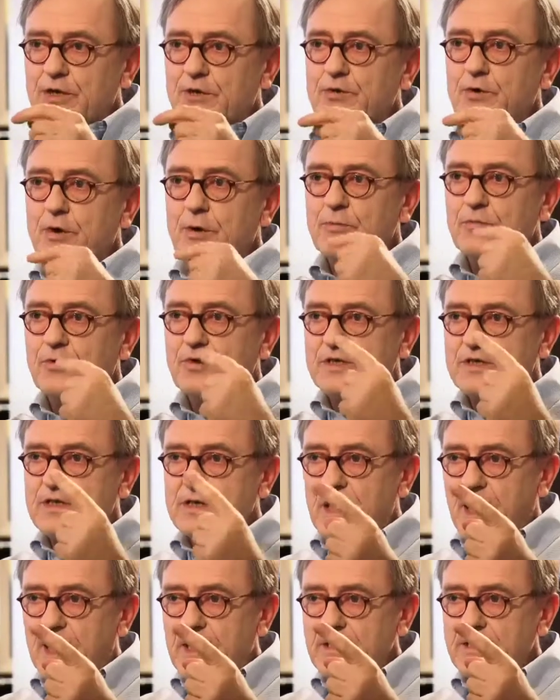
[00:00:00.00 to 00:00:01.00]
interprets
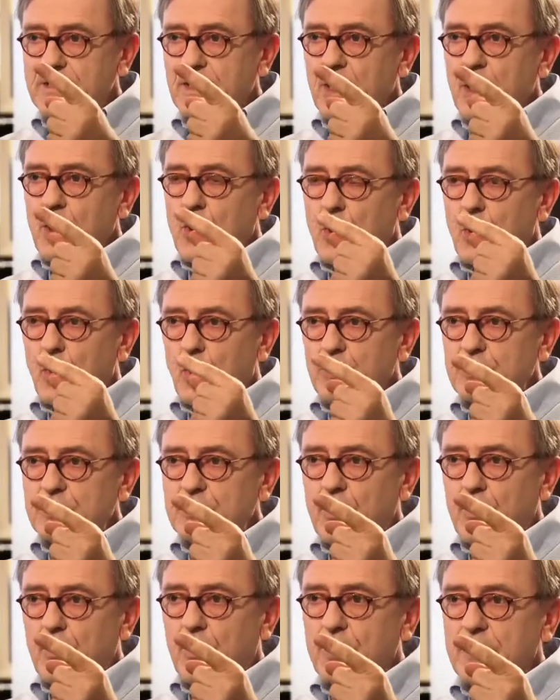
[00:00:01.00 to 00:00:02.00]
light
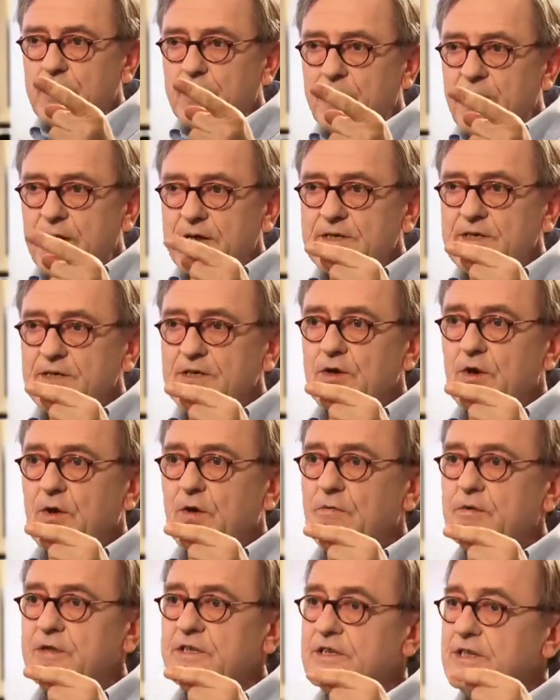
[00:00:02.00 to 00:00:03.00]
also on the basis
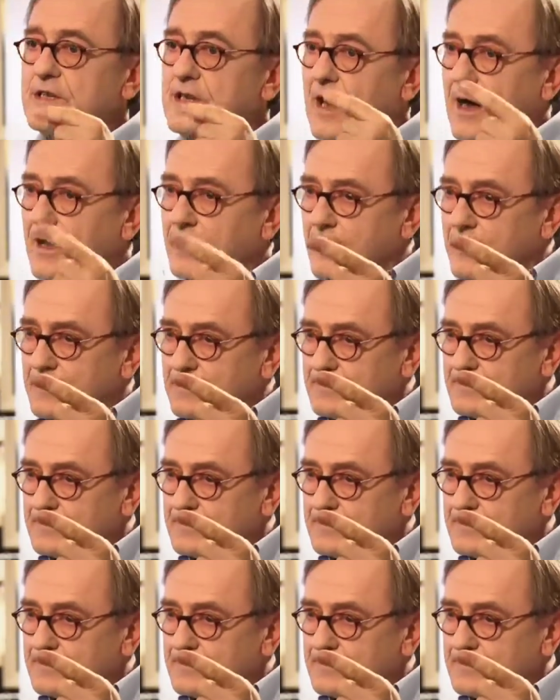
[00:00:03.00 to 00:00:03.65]
of its color.